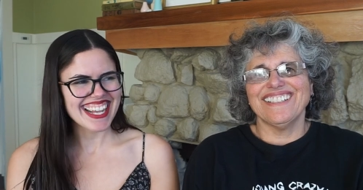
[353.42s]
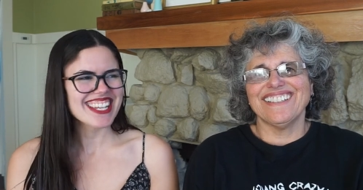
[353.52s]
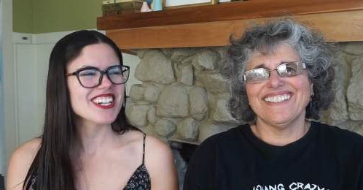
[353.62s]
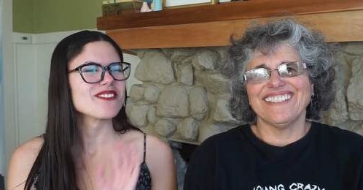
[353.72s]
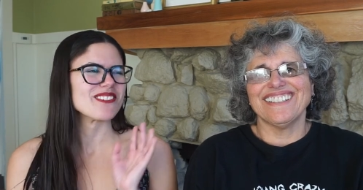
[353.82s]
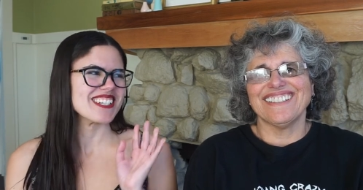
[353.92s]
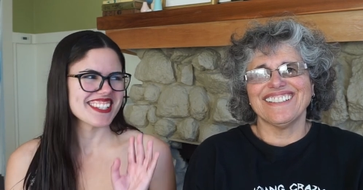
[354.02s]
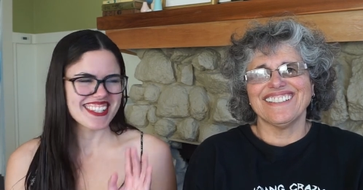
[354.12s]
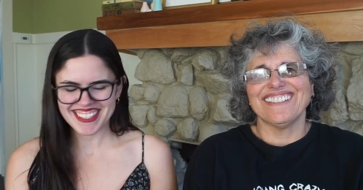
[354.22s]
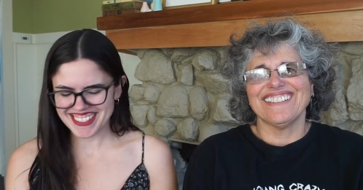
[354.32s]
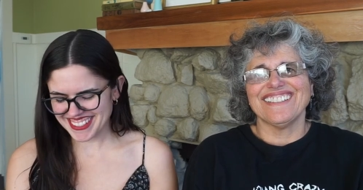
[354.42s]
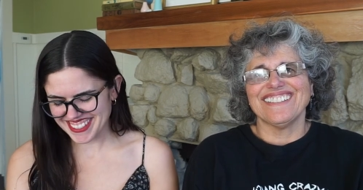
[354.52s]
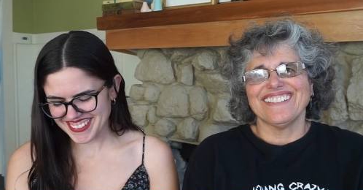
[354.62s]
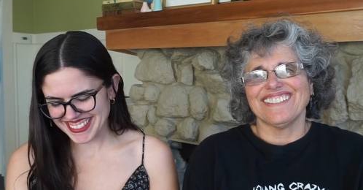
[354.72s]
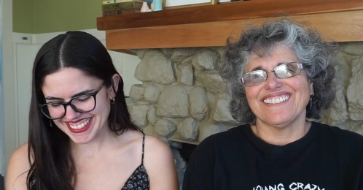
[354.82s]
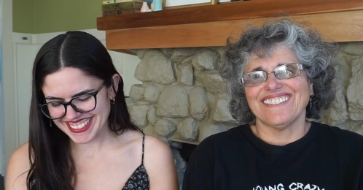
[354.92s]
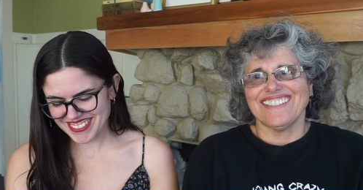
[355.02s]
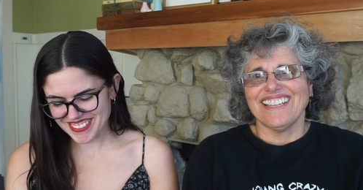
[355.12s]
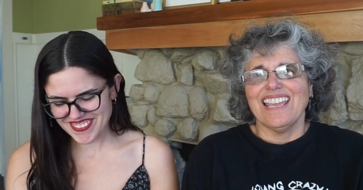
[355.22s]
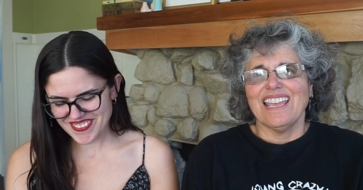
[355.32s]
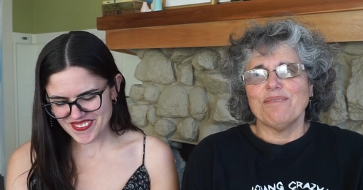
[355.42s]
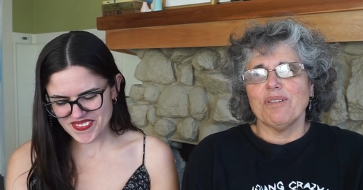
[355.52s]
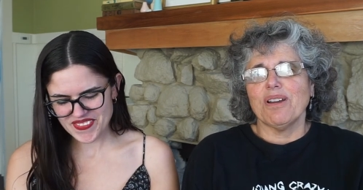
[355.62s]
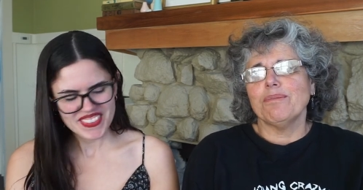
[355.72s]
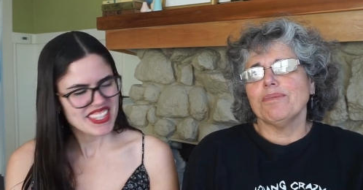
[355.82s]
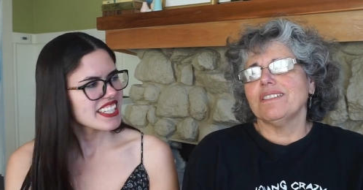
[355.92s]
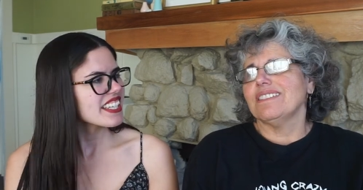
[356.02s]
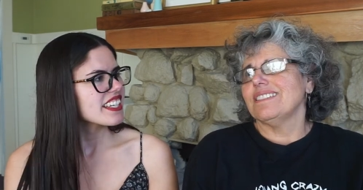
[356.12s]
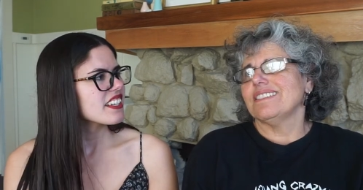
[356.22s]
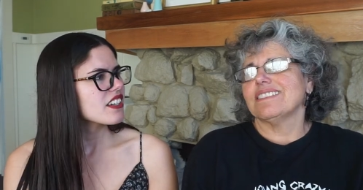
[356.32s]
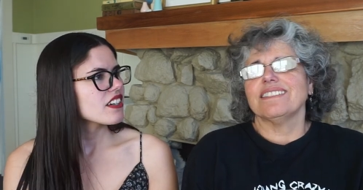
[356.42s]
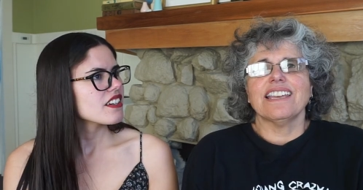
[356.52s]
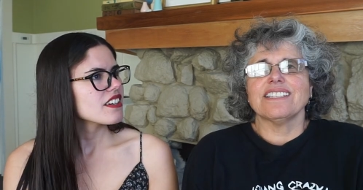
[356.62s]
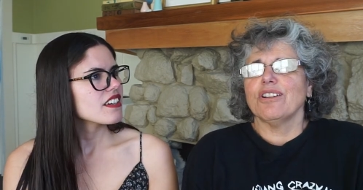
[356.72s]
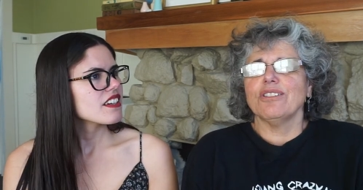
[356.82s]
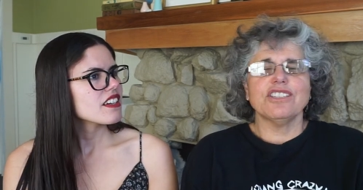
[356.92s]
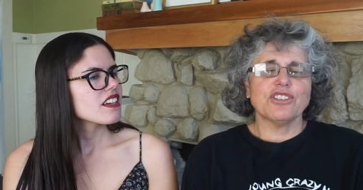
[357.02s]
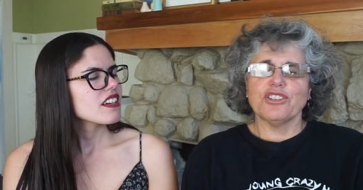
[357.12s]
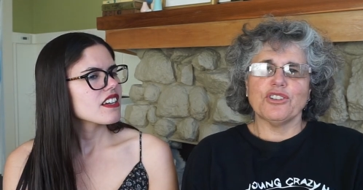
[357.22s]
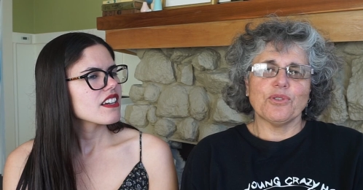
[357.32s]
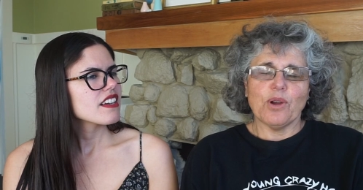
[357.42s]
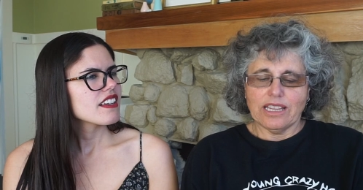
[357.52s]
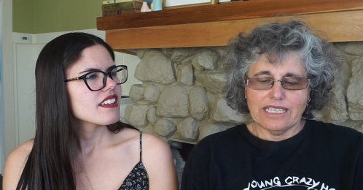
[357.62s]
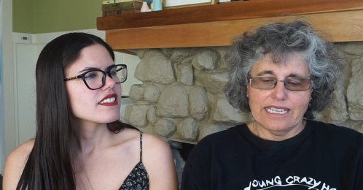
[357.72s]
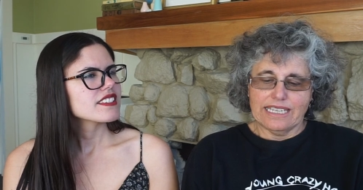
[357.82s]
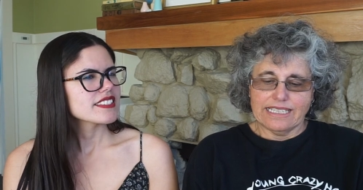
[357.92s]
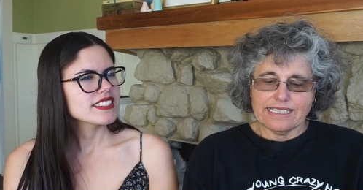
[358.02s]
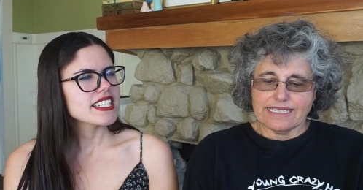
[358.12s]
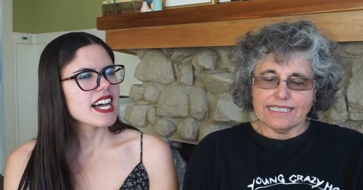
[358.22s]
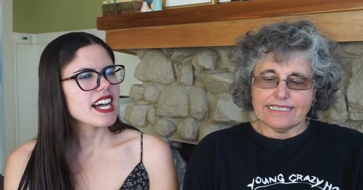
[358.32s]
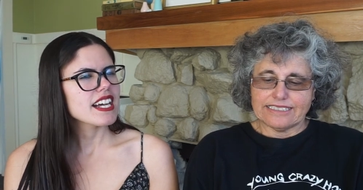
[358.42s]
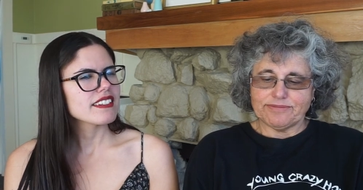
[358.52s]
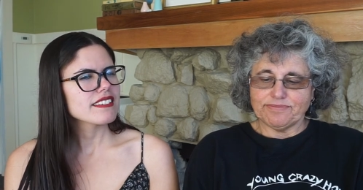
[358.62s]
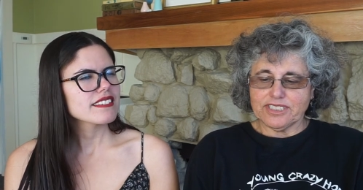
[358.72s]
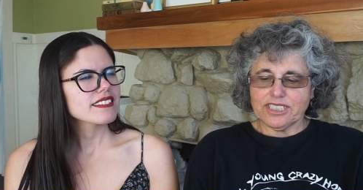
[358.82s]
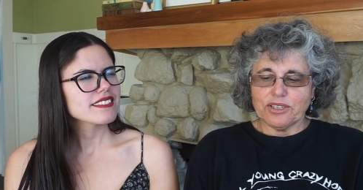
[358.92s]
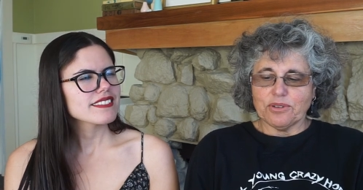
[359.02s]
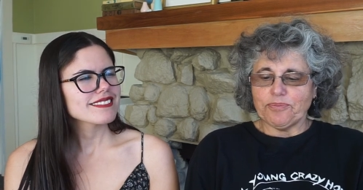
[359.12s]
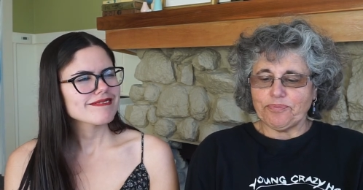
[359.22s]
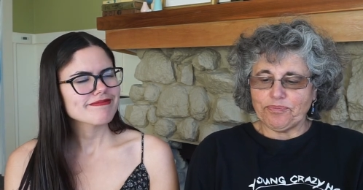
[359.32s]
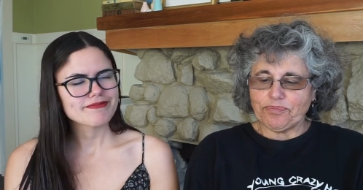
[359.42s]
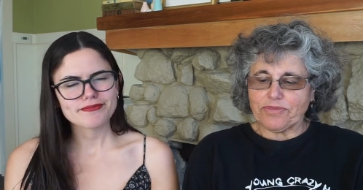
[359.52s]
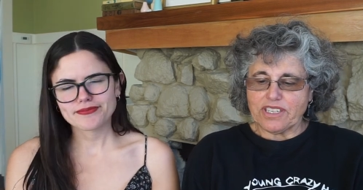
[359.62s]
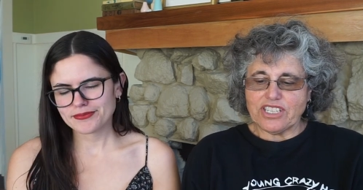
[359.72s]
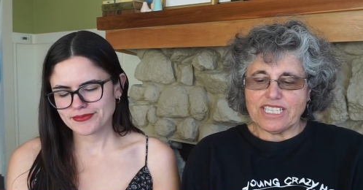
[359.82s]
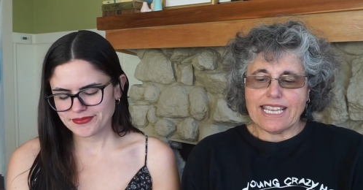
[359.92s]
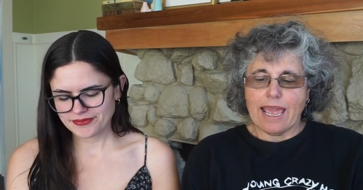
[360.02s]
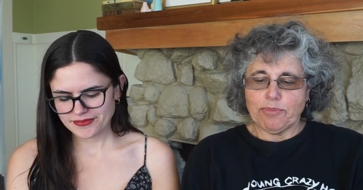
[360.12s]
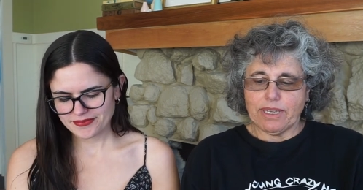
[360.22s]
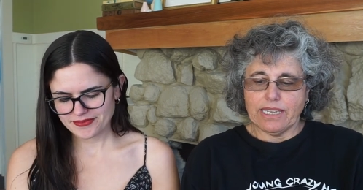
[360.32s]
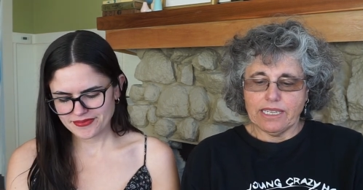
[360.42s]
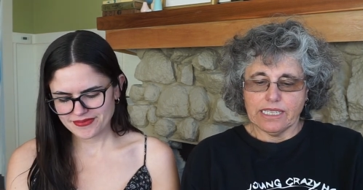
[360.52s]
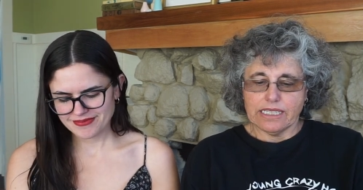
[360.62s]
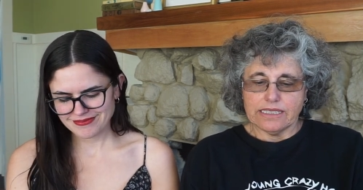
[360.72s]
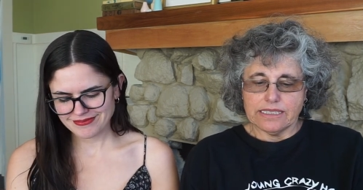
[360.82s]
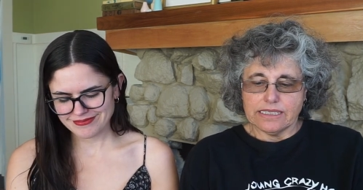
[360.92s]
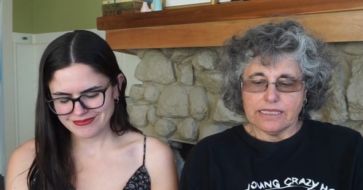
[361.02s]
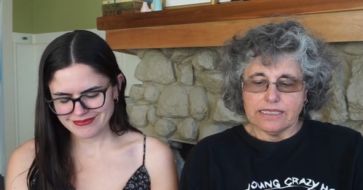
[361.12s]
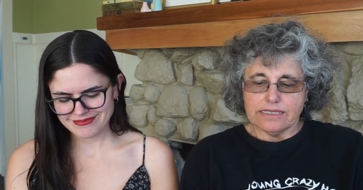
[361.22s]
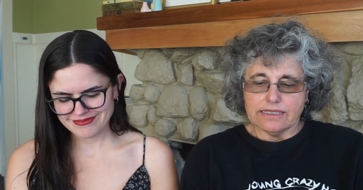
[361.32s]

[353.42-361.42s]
Speaker 1: I like her voice that she uses.
Speaker 2: And Bob is has all these good qualities. Yeah. So she's happy. Mm-hmm.